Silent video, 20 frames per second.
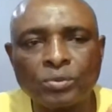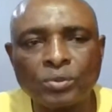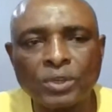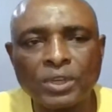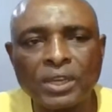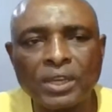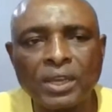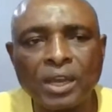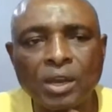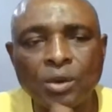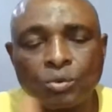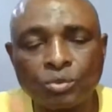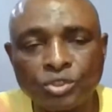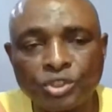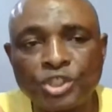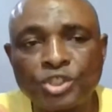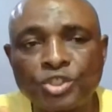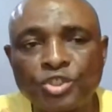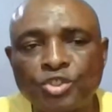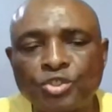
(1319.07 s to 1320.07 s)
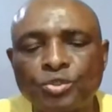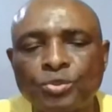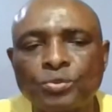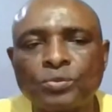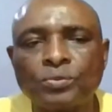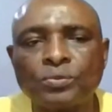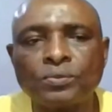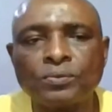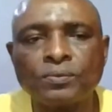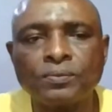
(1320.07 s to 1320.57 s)
Okay? I will teach you.
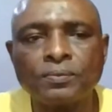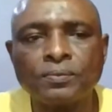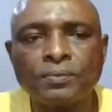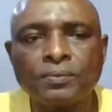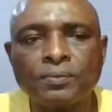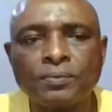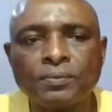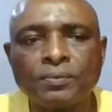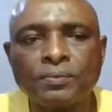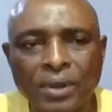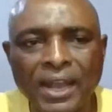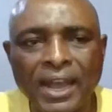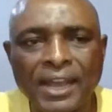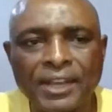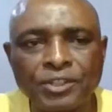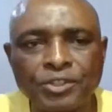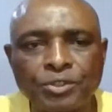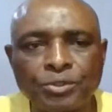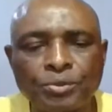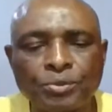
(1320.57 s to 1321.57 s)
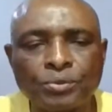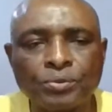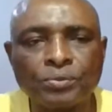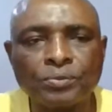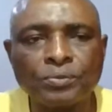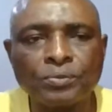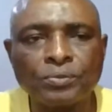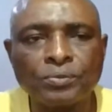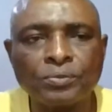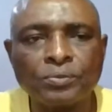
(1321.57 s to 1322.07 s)
I will guide
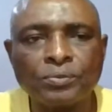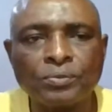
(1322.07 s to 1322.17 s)
you.